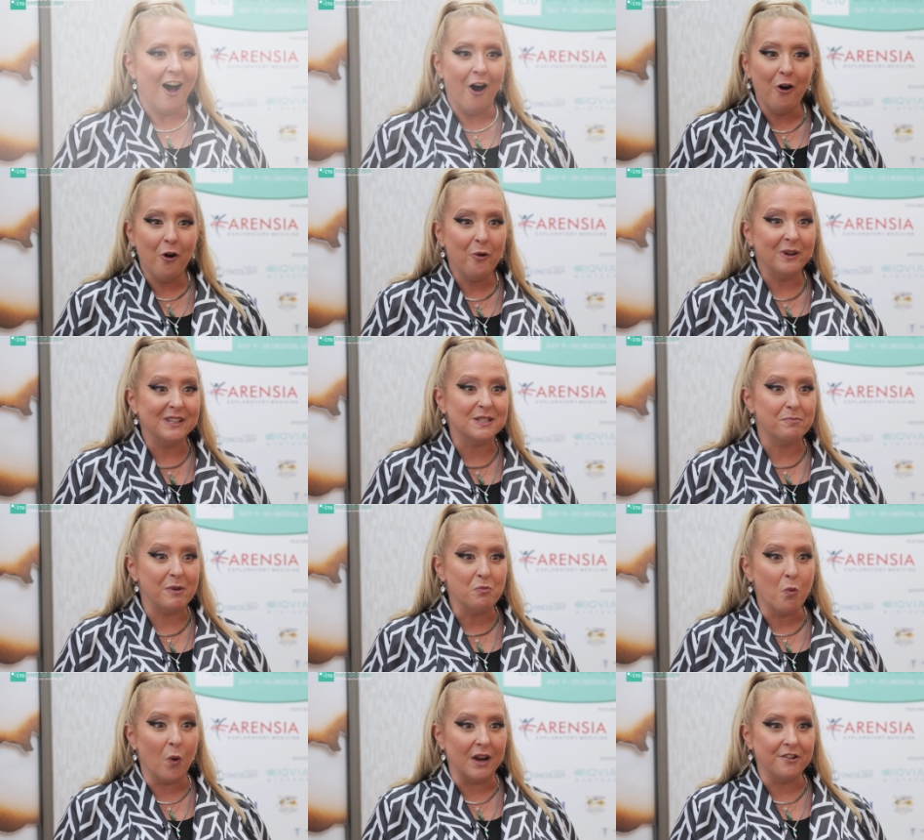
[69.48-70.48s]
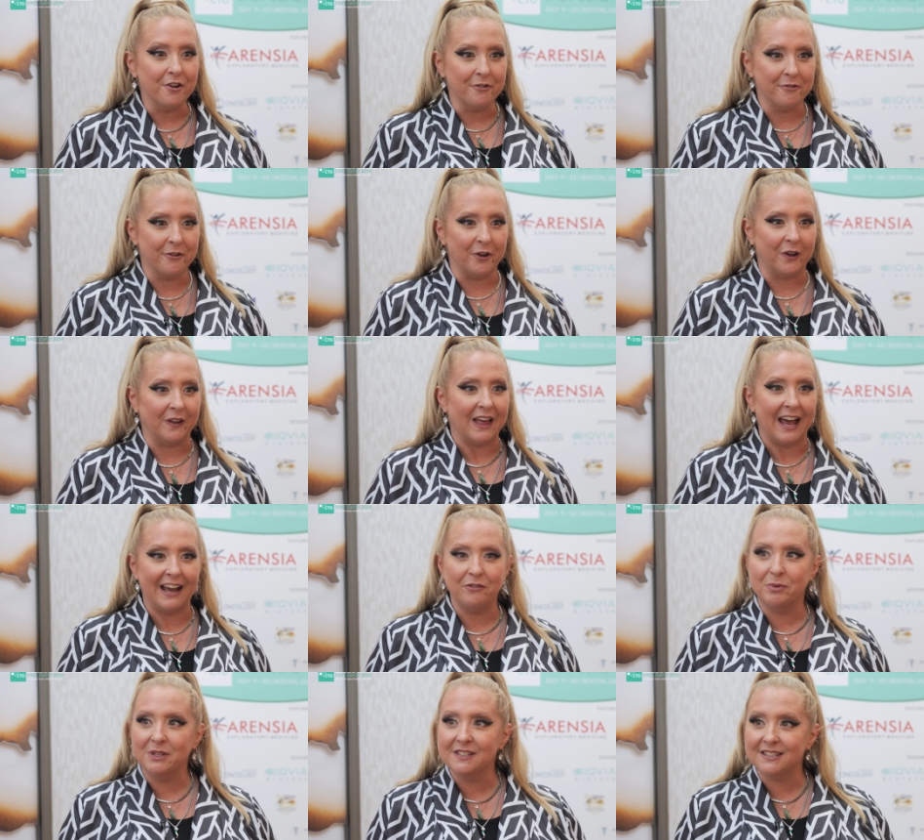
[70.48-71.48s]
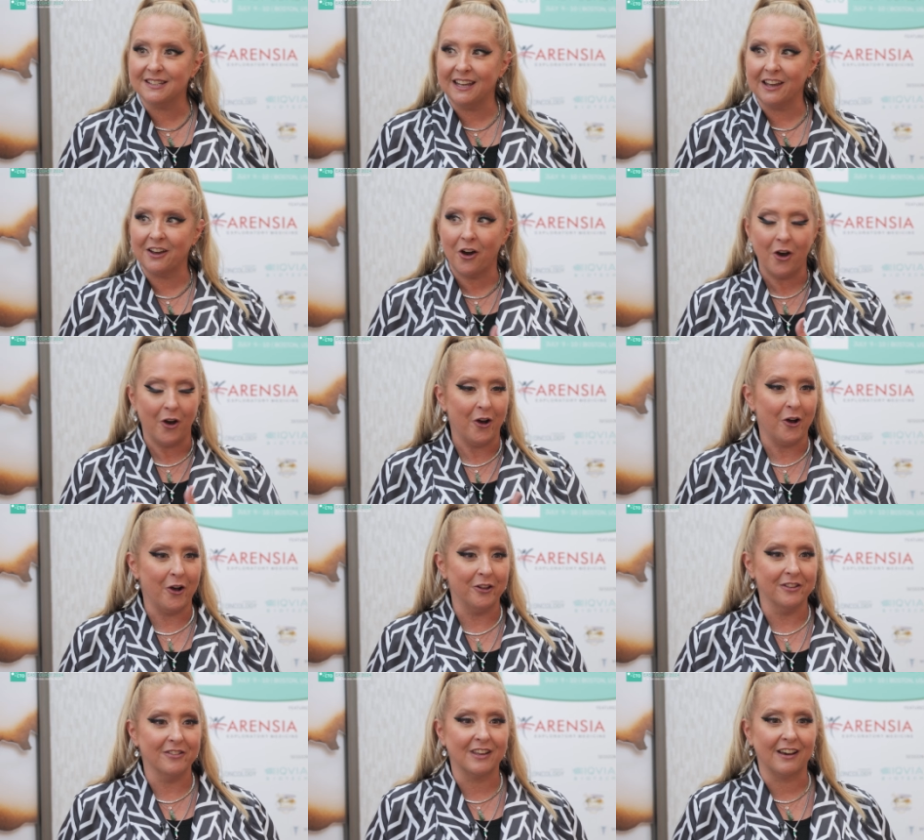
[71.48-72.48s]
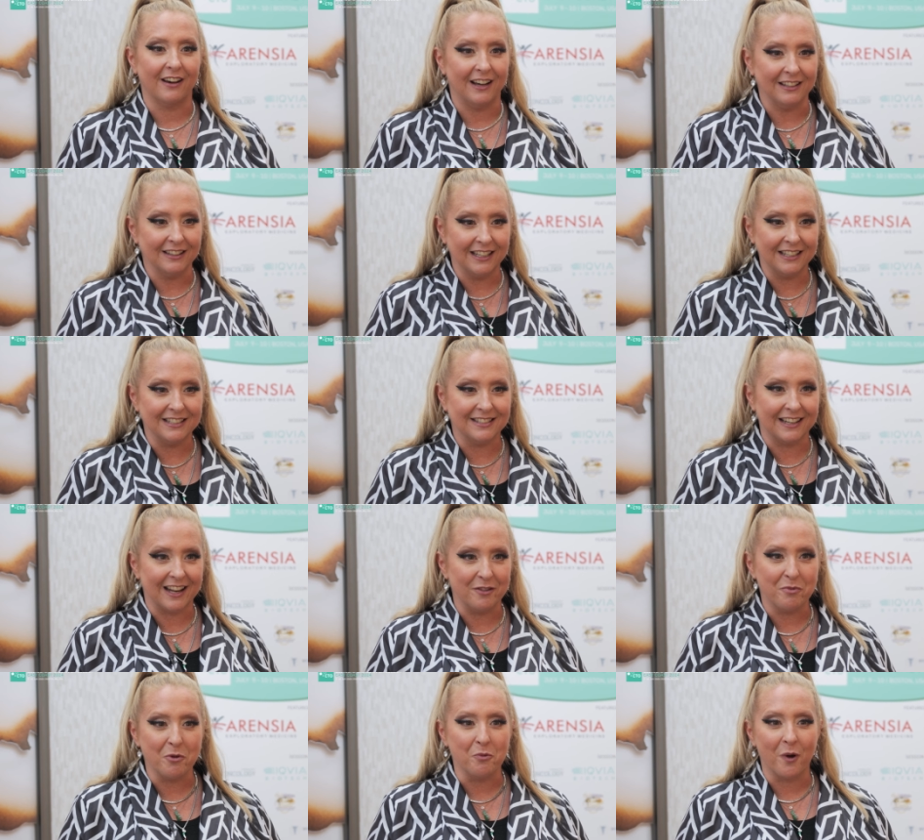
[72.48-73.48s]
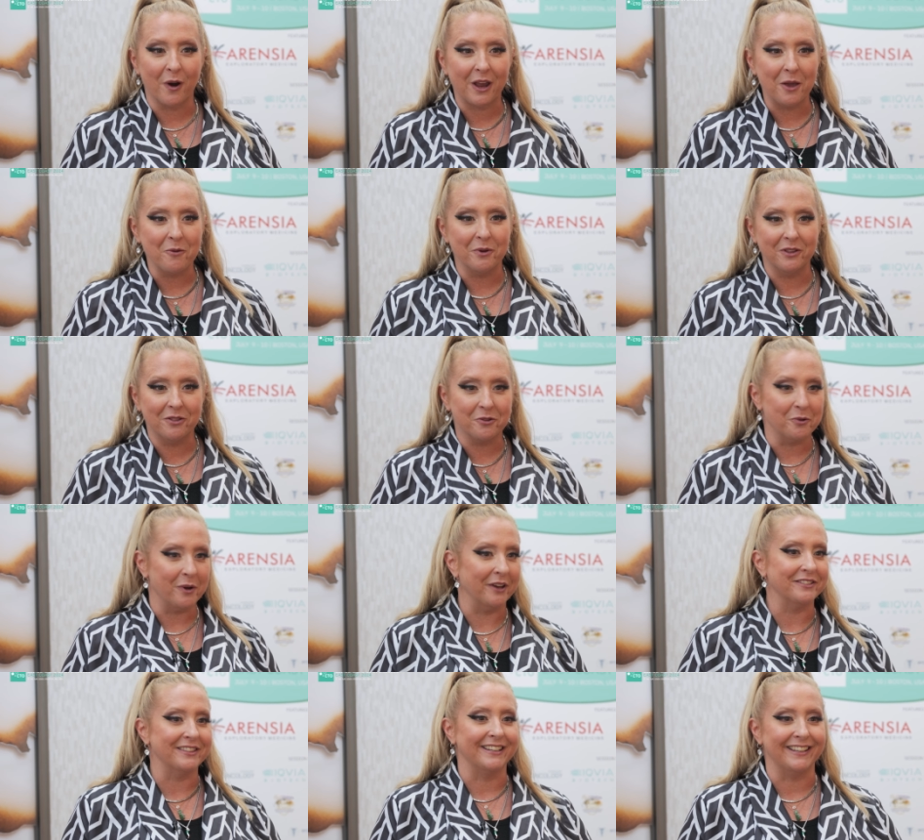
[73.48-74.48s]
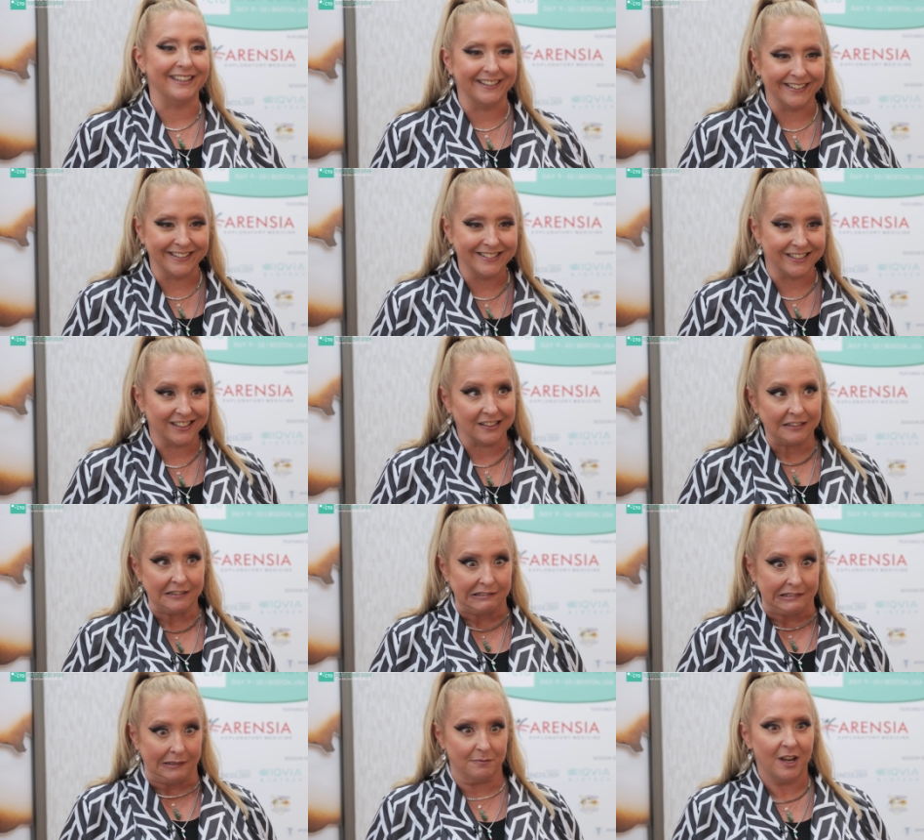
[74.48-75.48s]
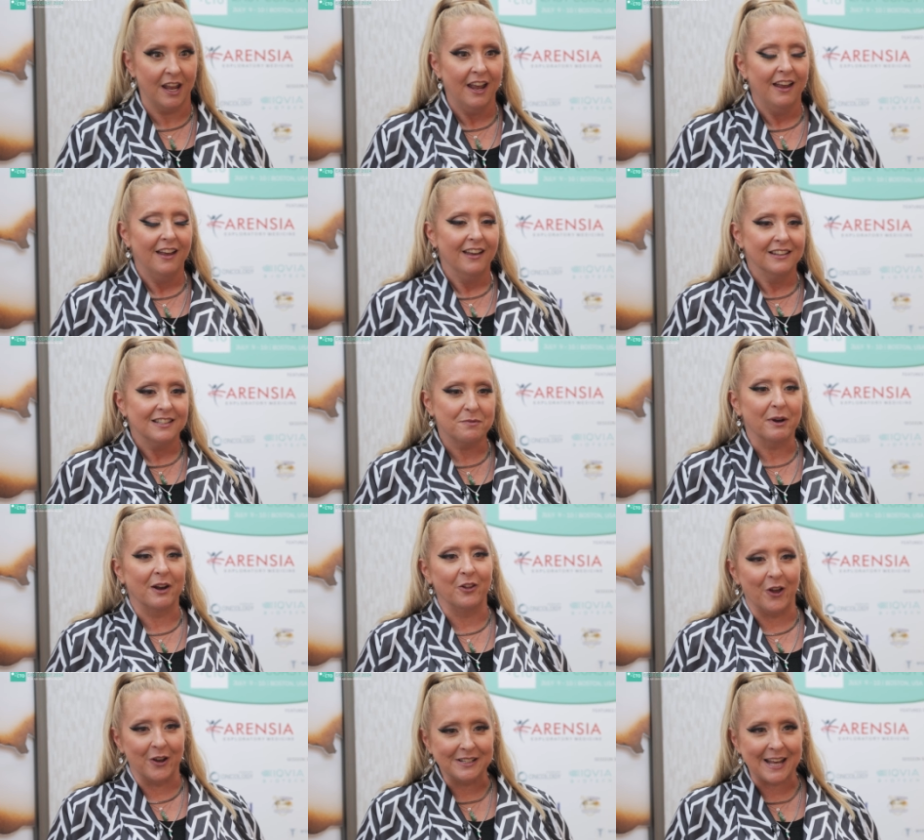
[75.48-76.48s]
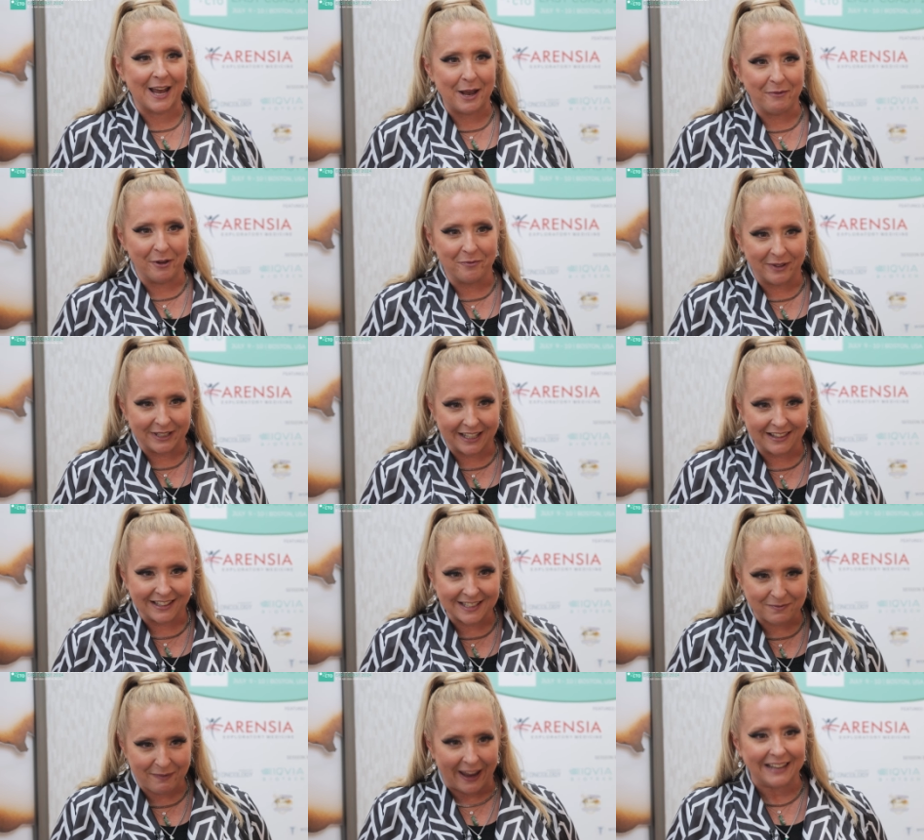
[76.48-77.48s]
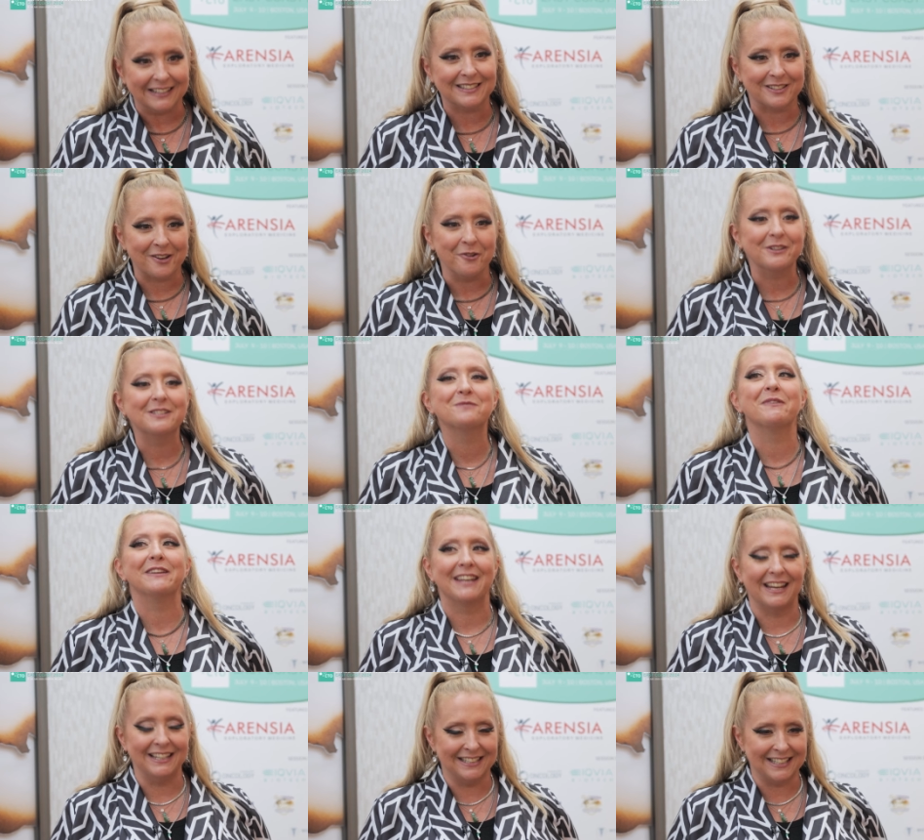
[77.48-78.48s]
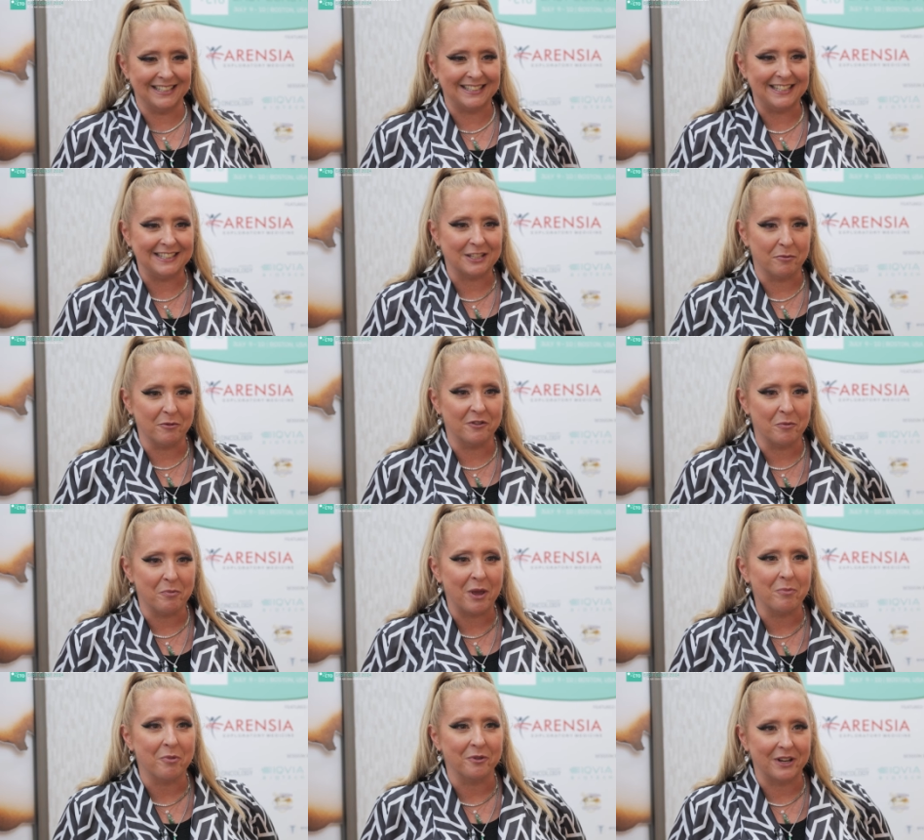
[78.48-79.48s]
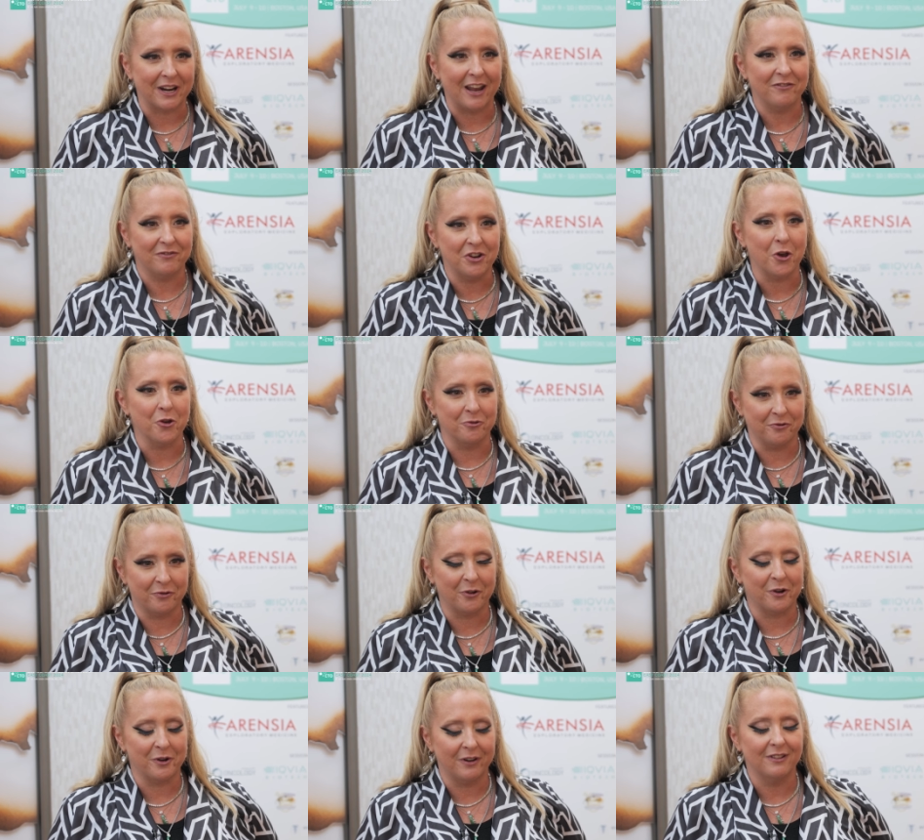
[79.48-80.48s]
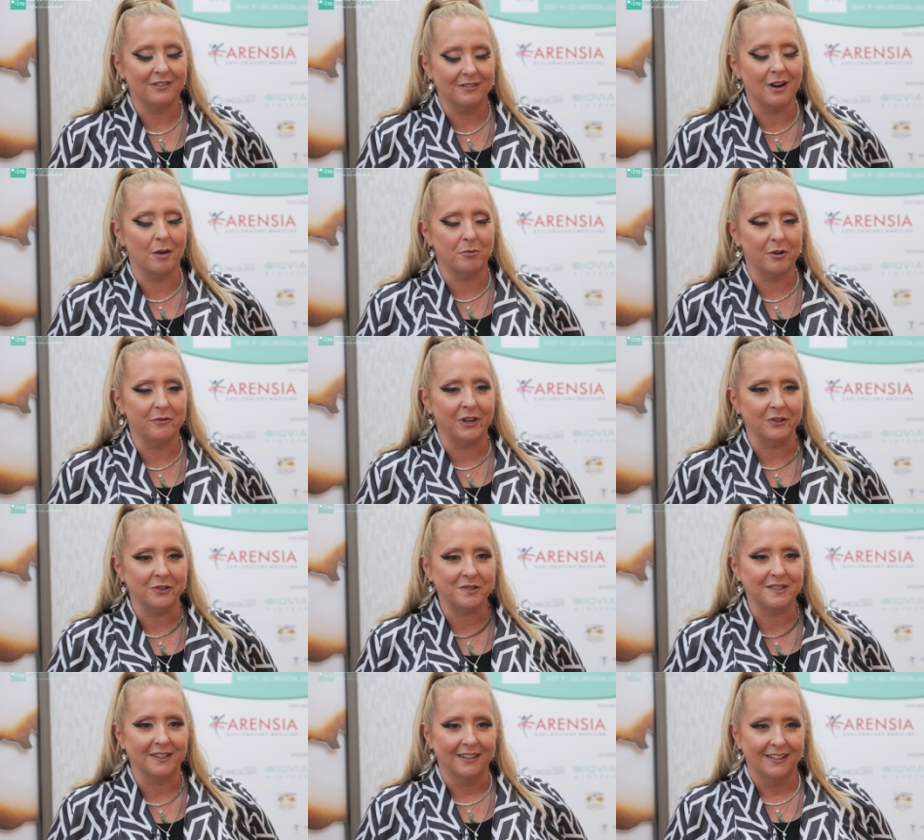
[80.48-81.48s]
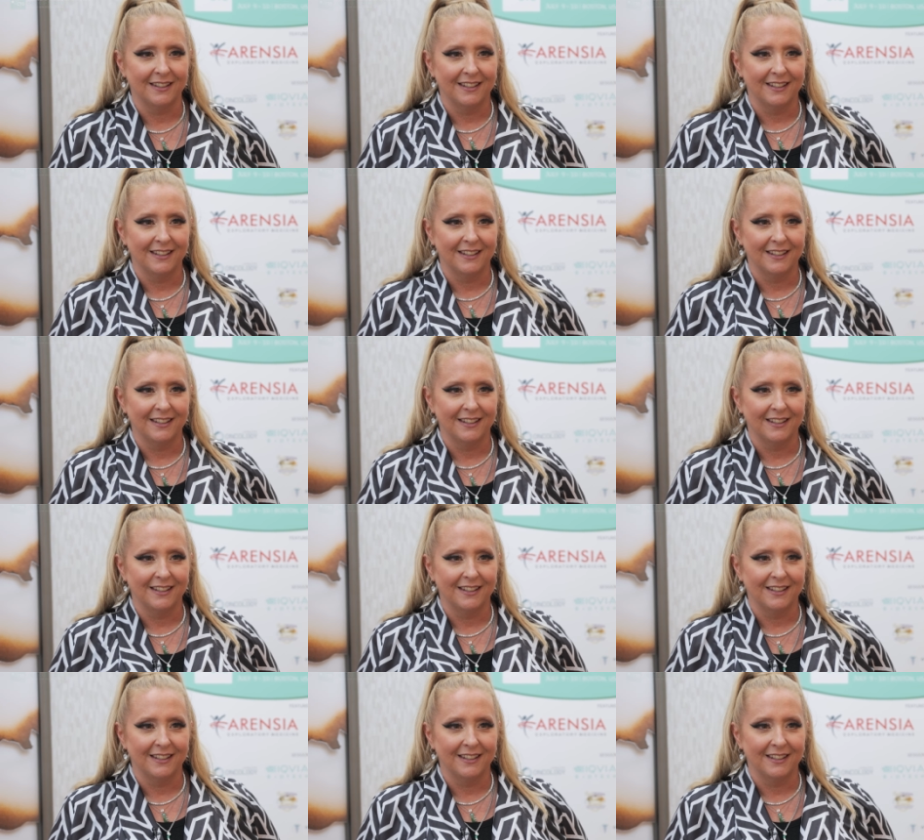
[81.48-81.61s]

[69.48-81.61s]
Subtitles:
Oh, it's been wonderful. I've been seeing all of the colleagues that I've been working with throughout the years, you know. It's been a long time I've been in the space, so it's been nice to see some of the people that I've known for a number of years.